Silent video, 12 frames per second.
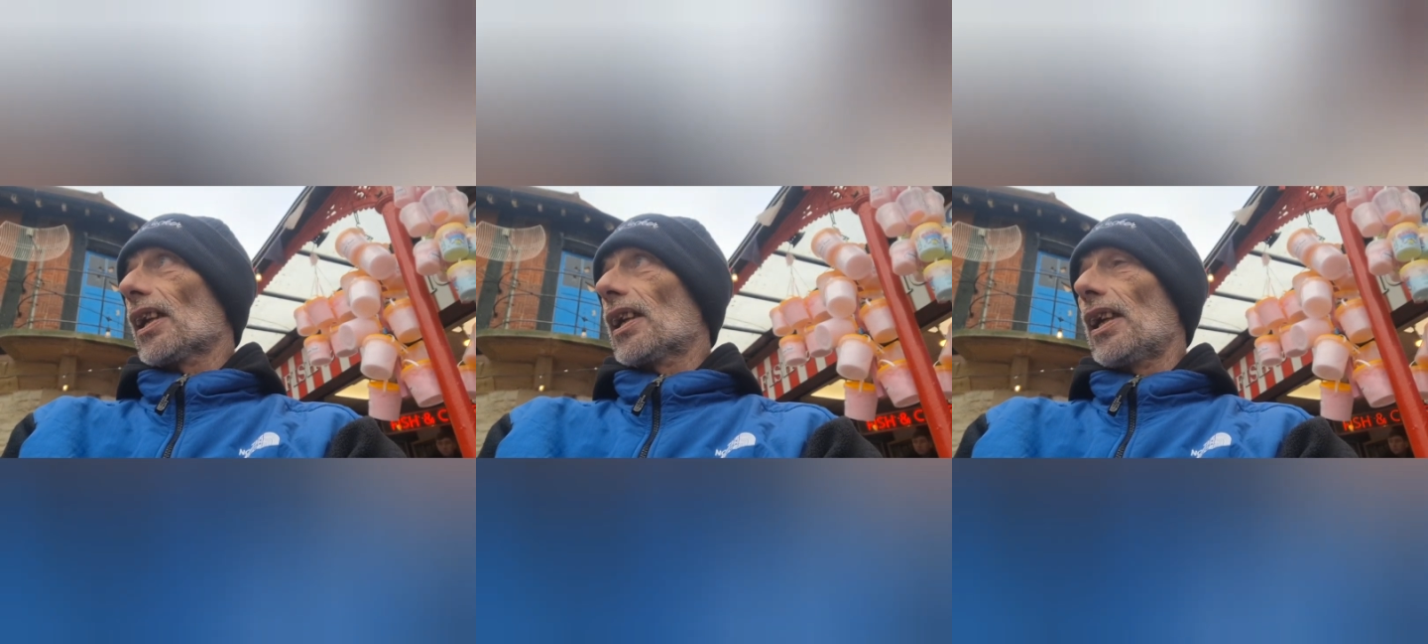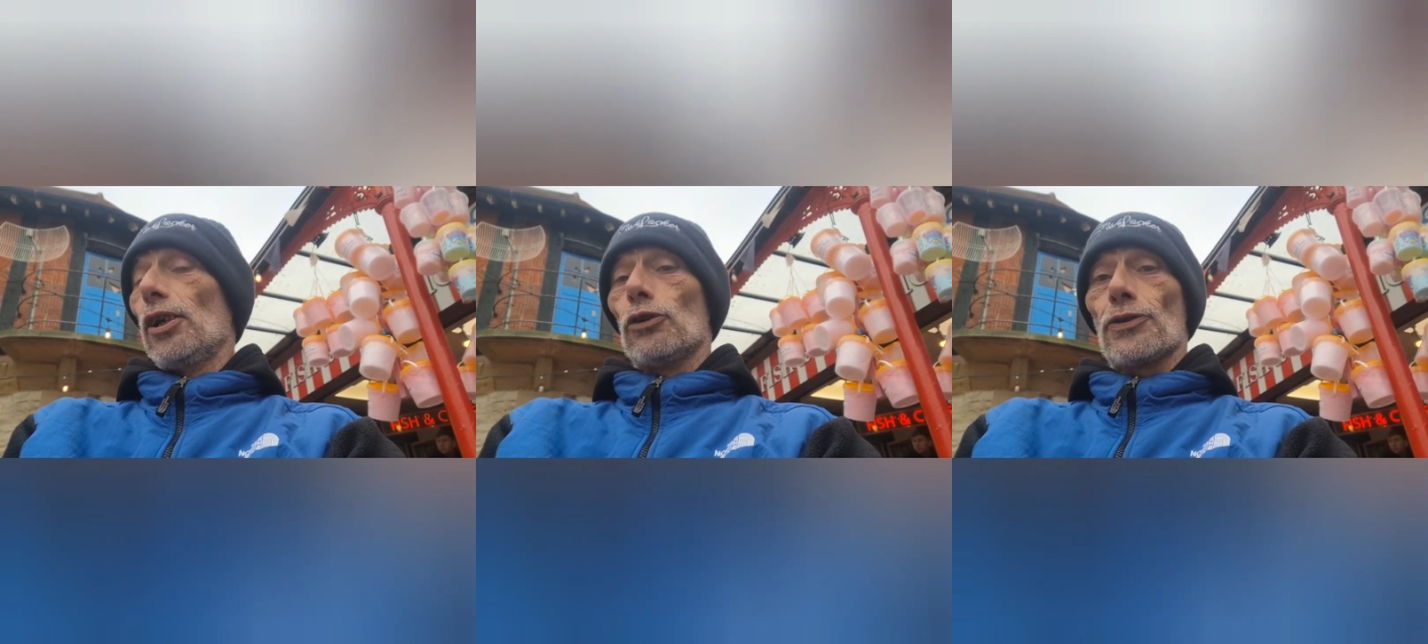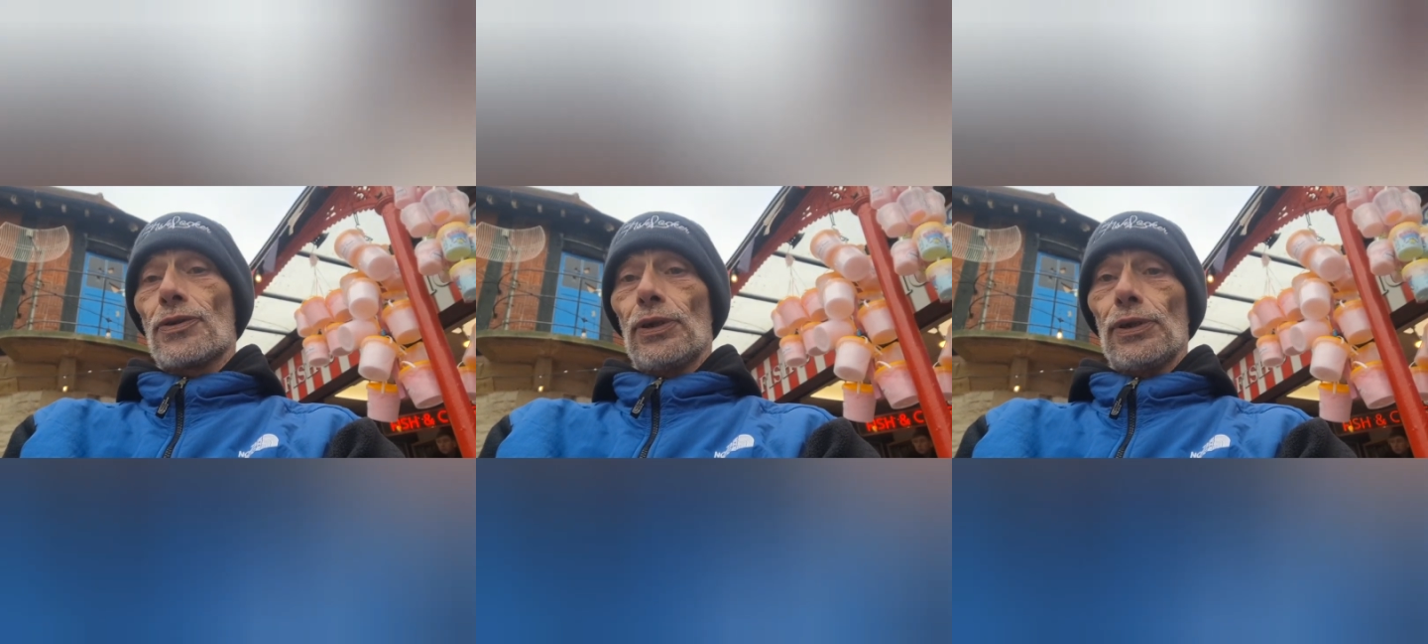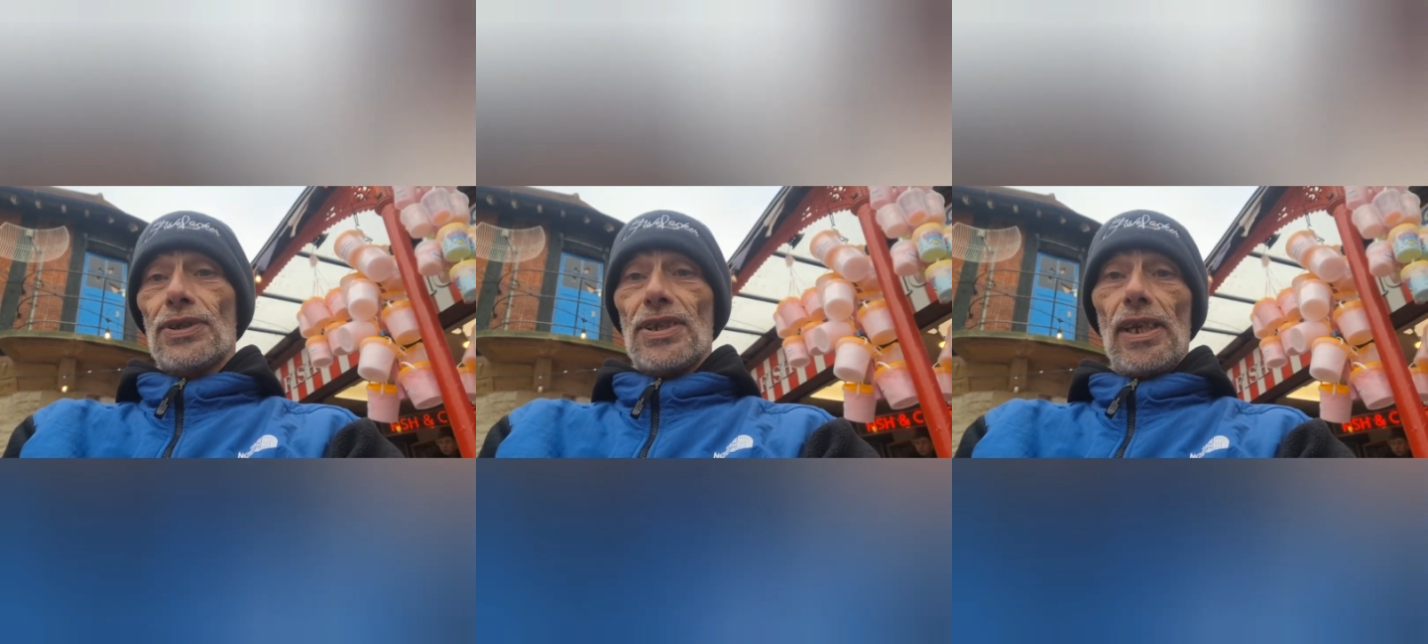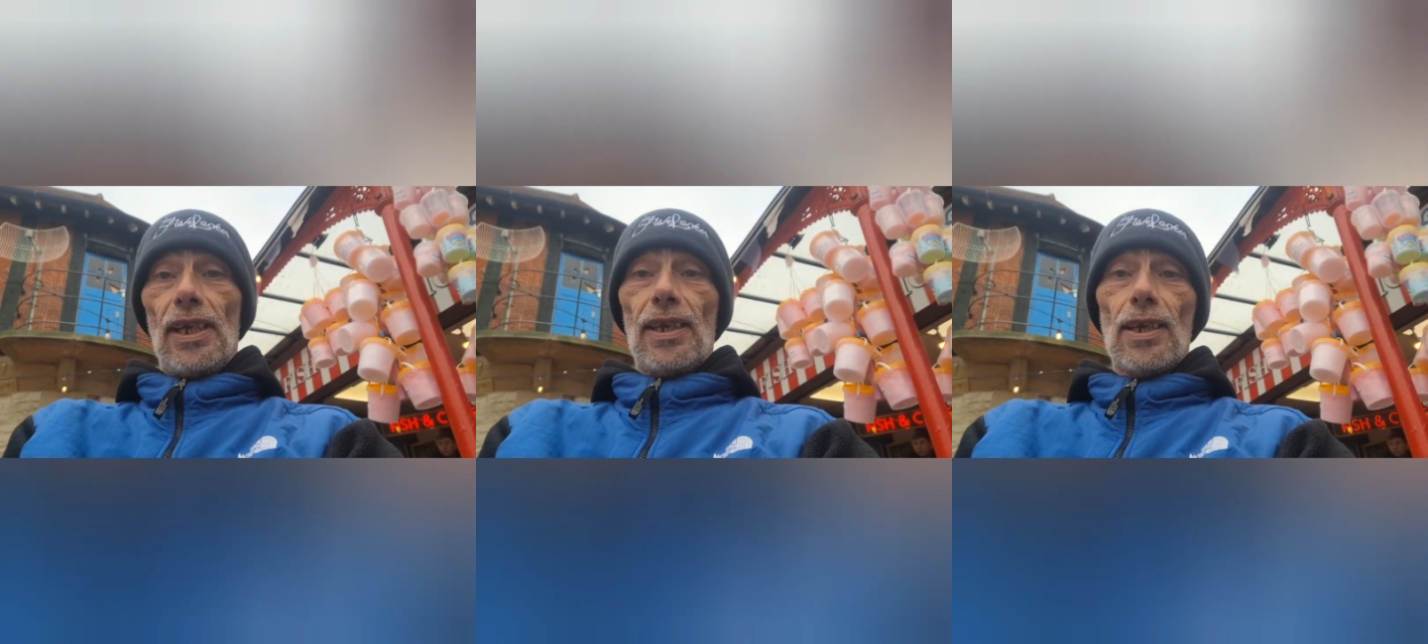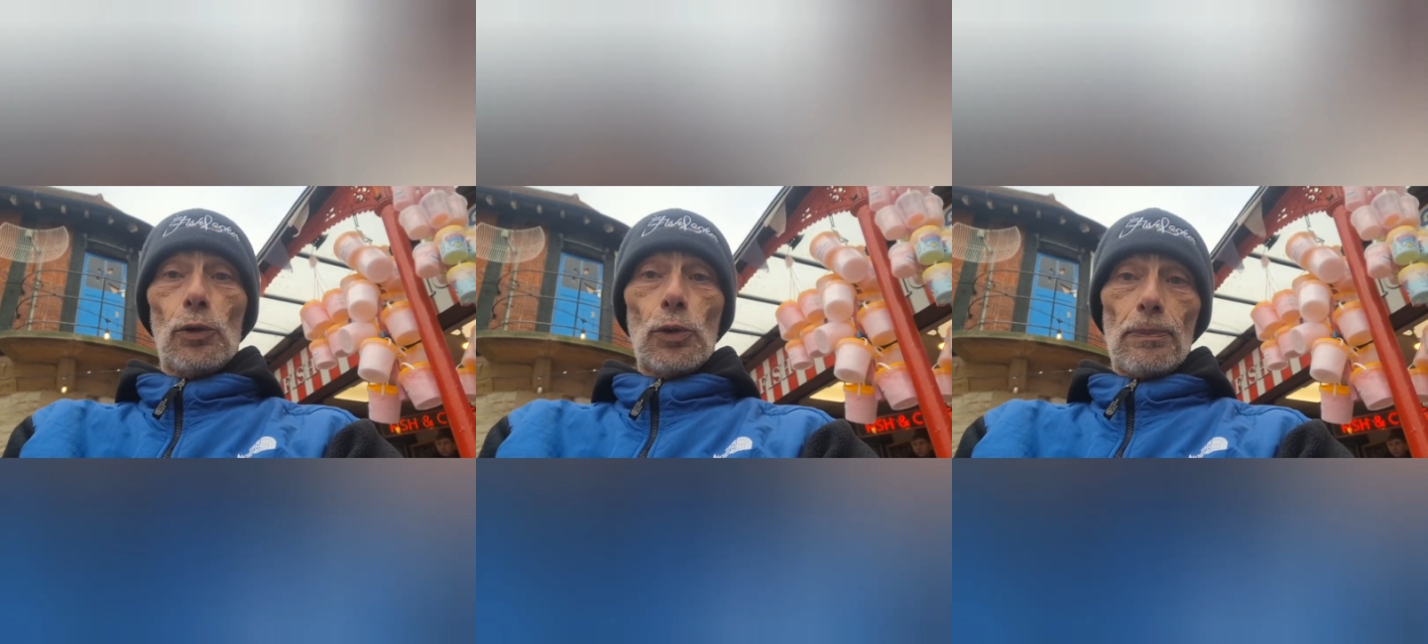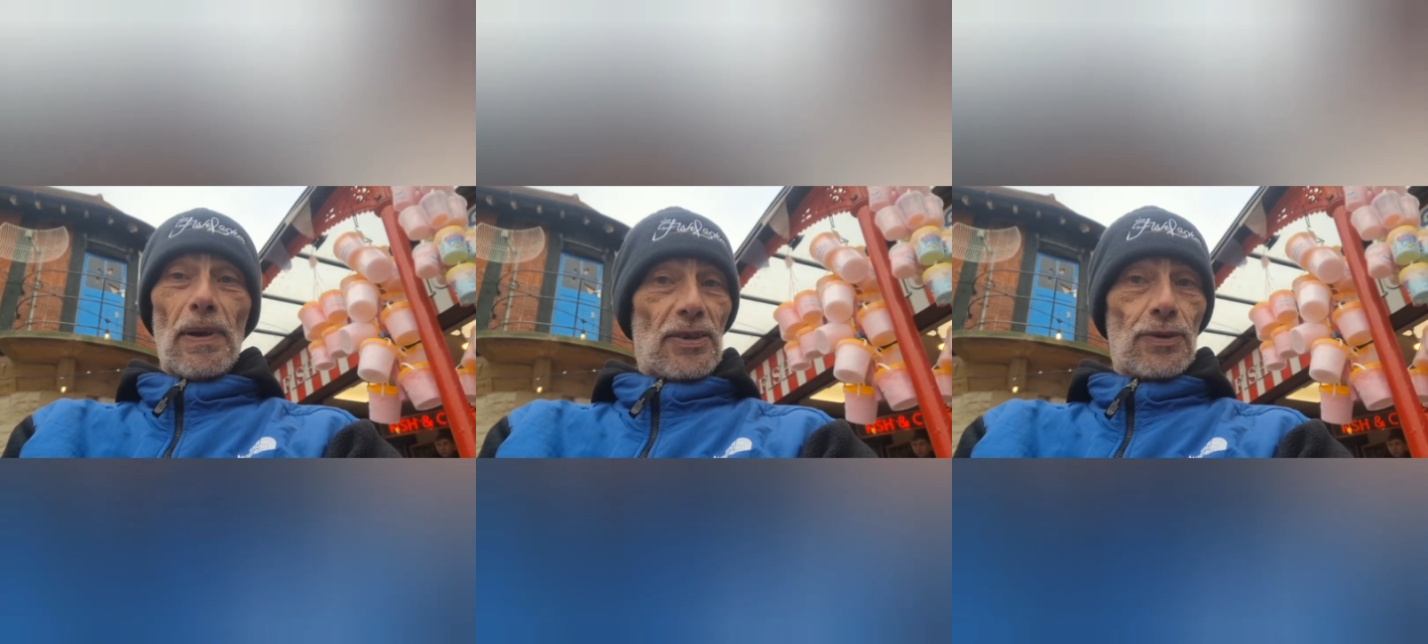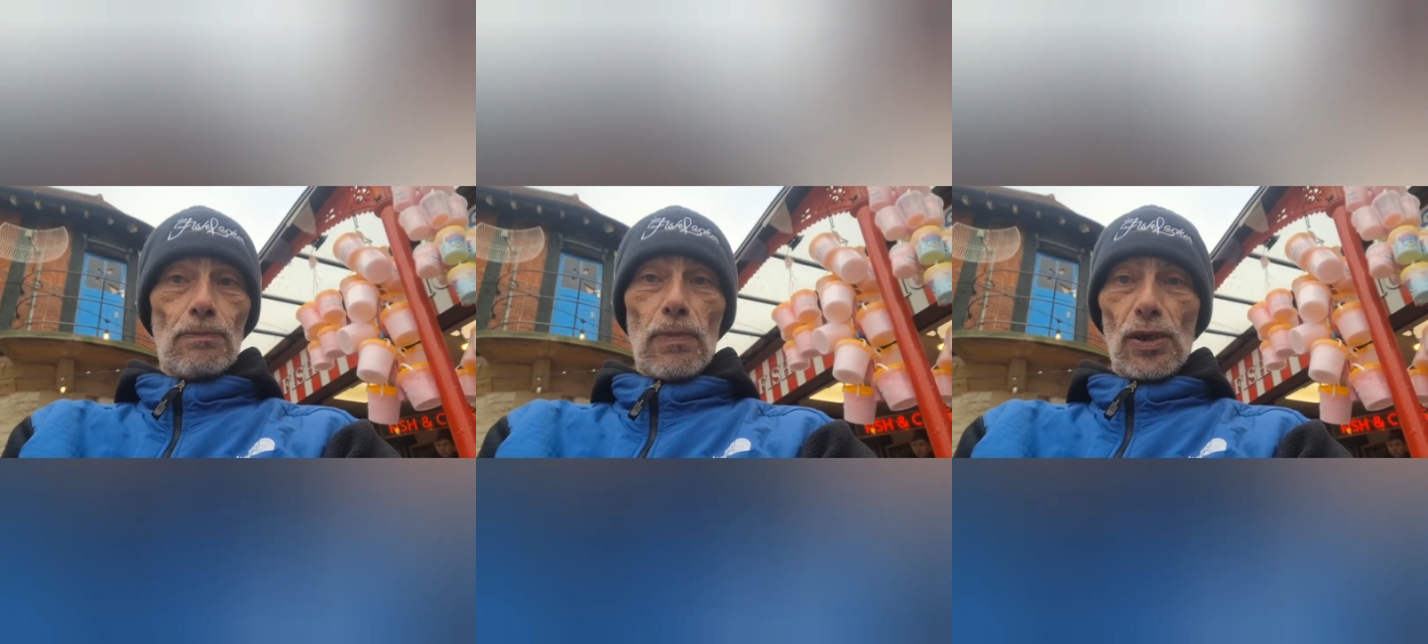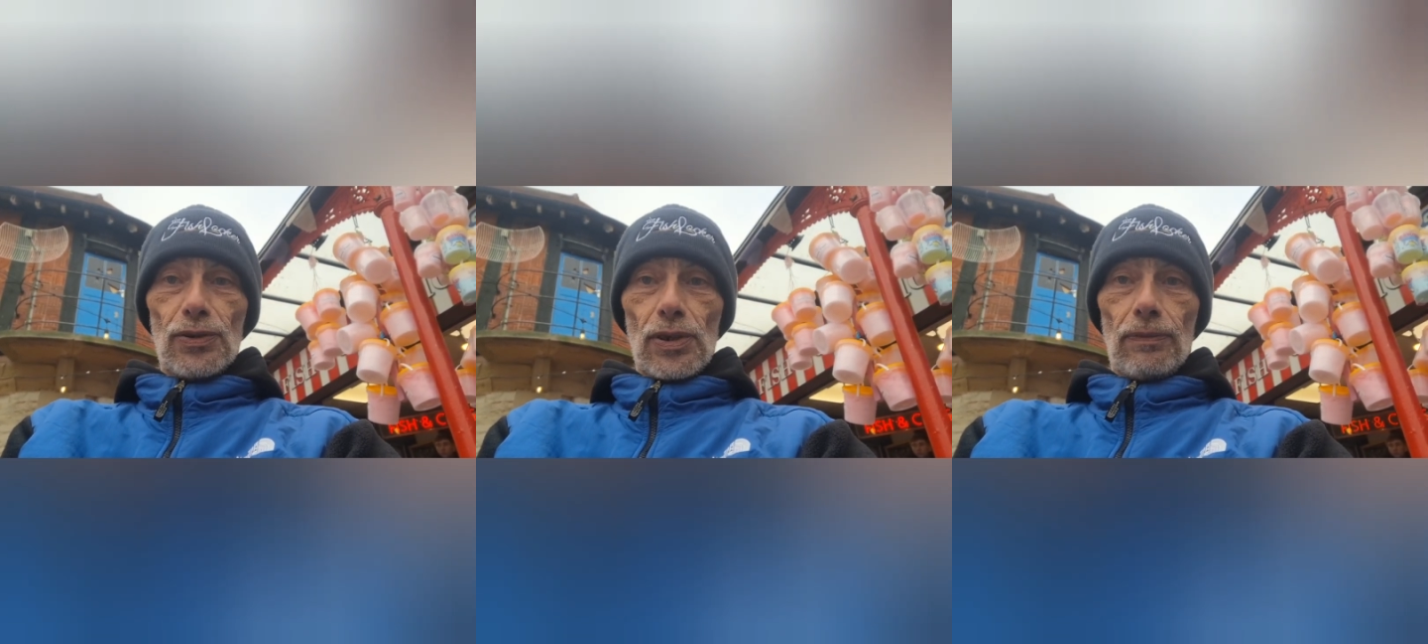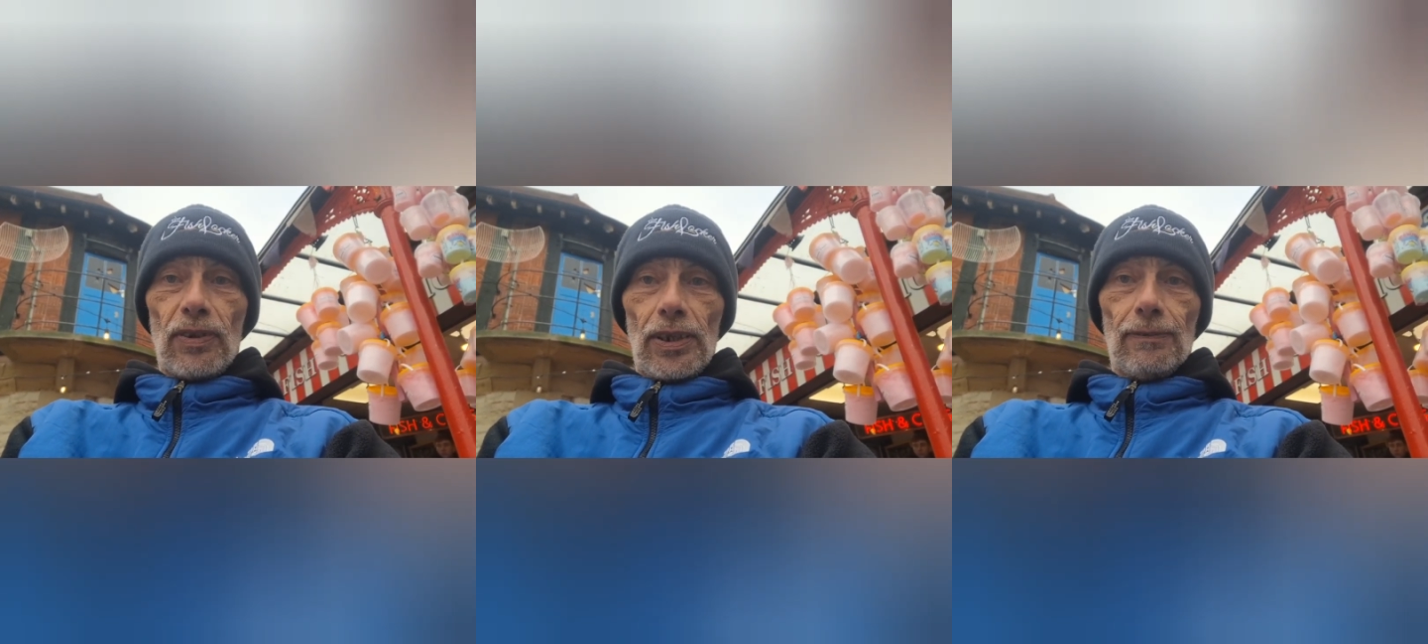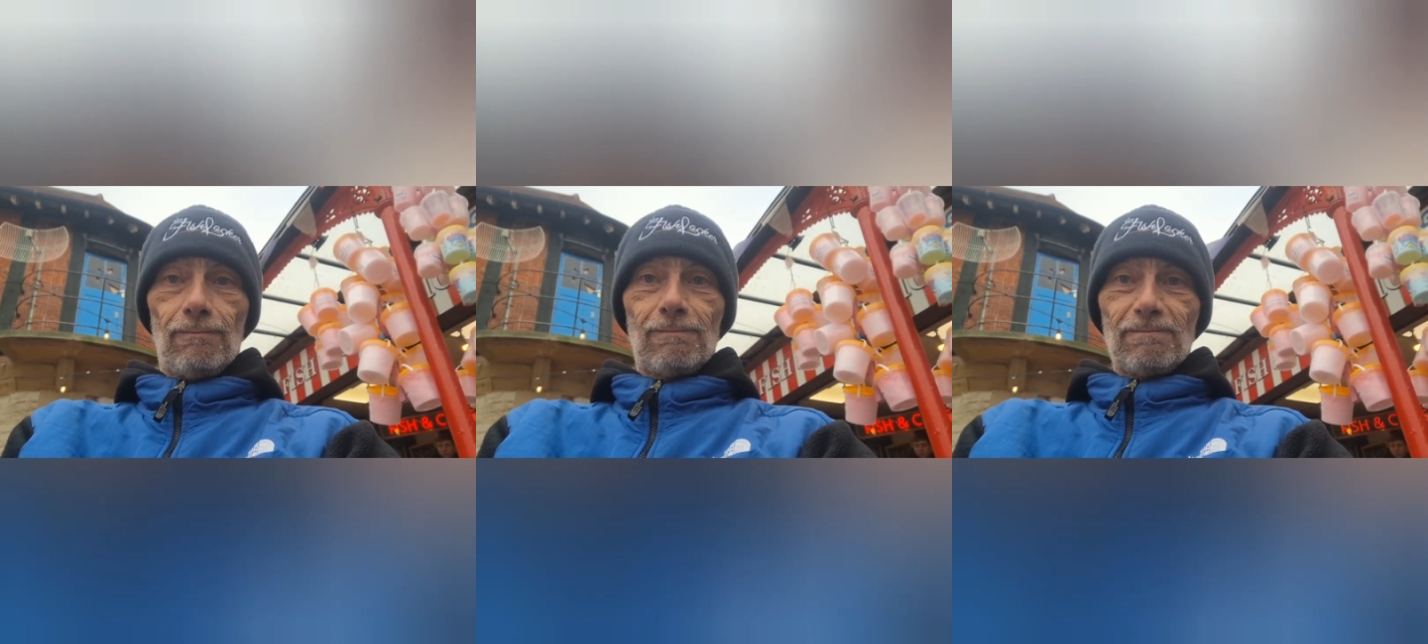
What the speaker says: get it all sorted, get all the bits and bots up for it.